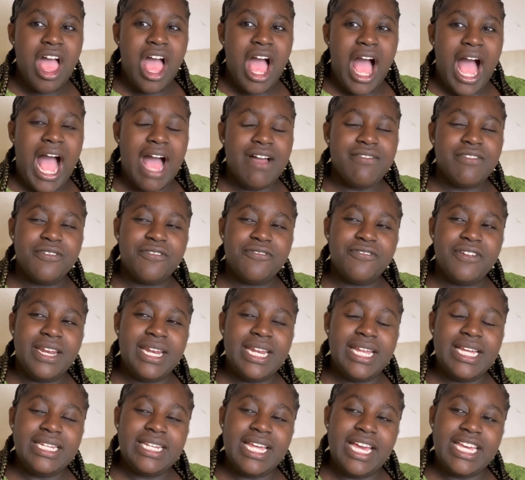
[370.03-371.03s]
I have a
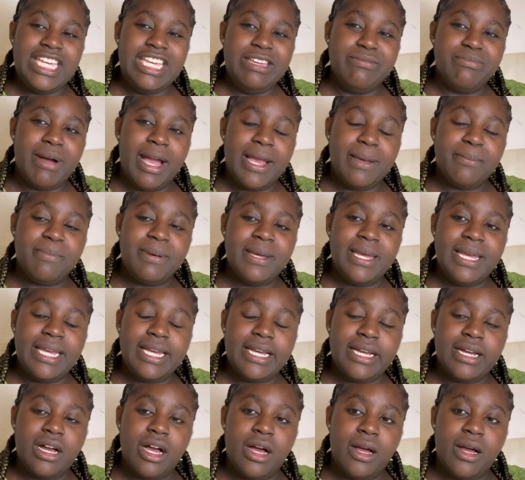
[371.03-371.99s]
feeling that he might pick